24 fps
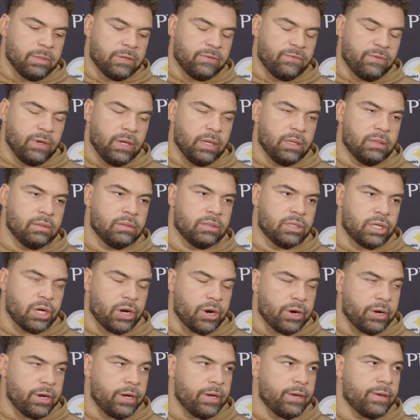his feet
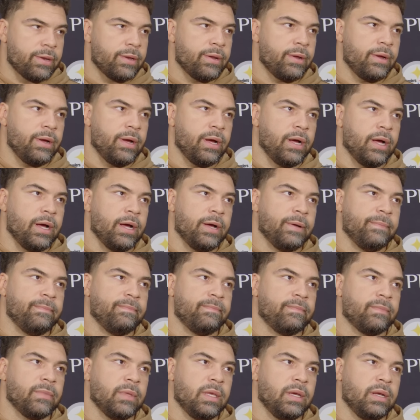turning,
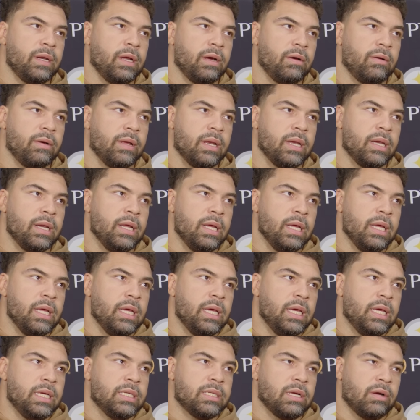you know, and
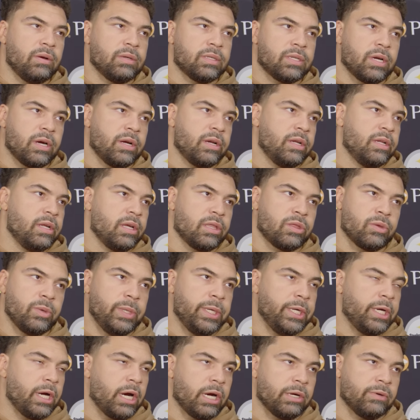he's always turning a
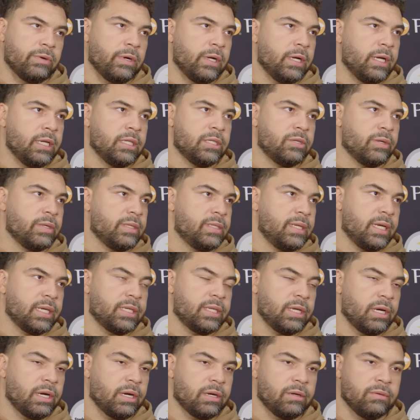3-yard run into a
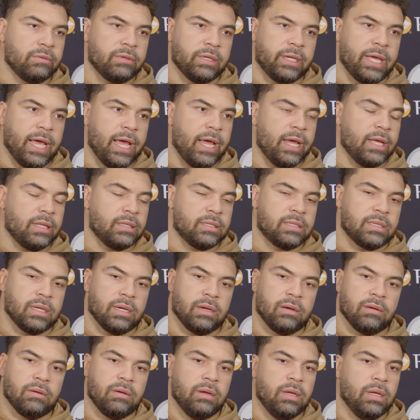6-yard gain.
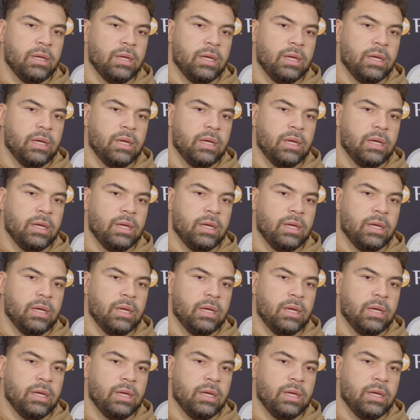So,